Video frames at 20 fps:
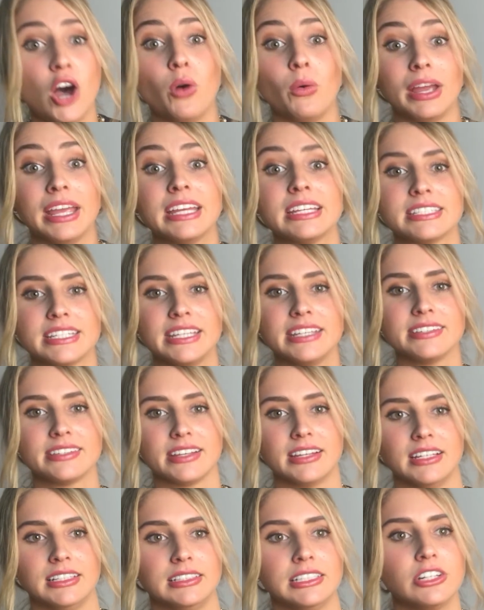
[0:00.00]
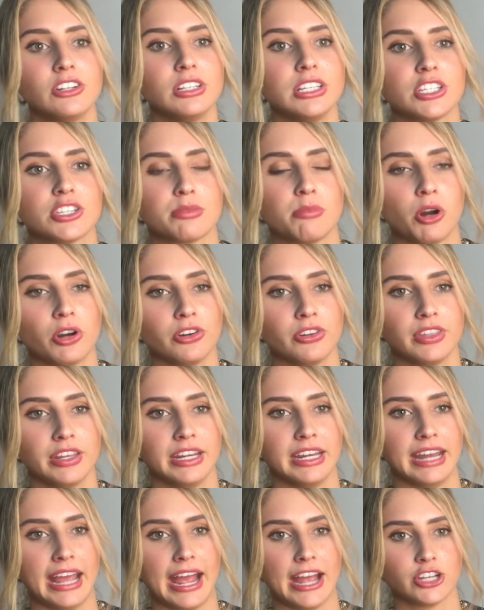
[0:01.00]
Oh, and he's literally smarter
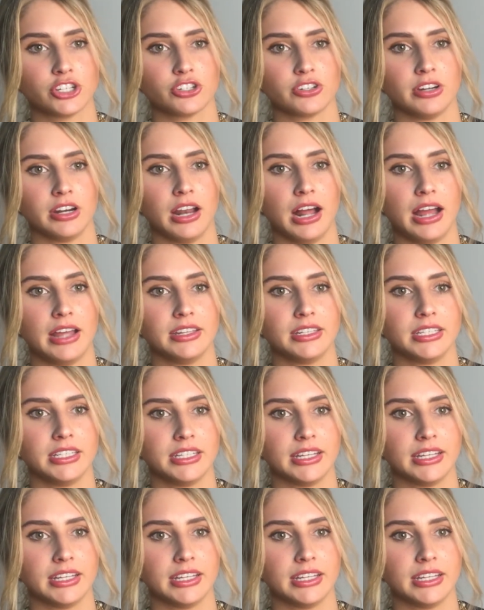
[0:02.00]
than an astronaut.